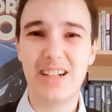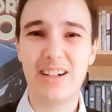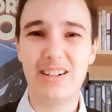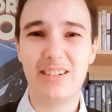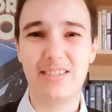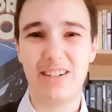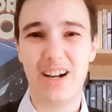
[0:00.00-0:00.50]

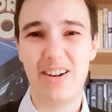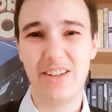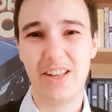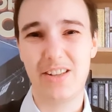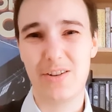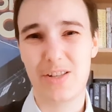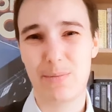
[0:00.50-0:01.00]
oh,
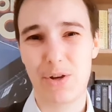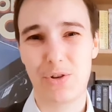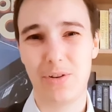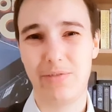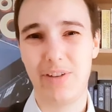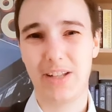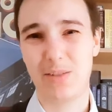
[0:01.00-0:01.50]
honey, those special
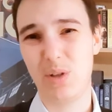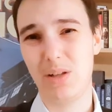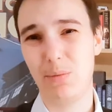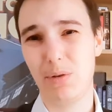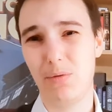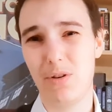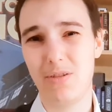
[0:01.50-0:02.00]
effects went a
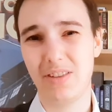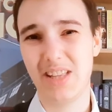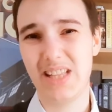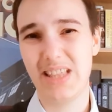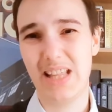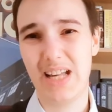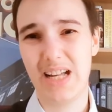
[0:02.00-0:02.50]
bit wrong,
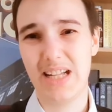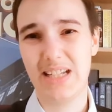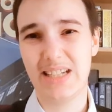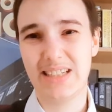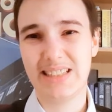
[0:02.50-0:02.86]
didn't they?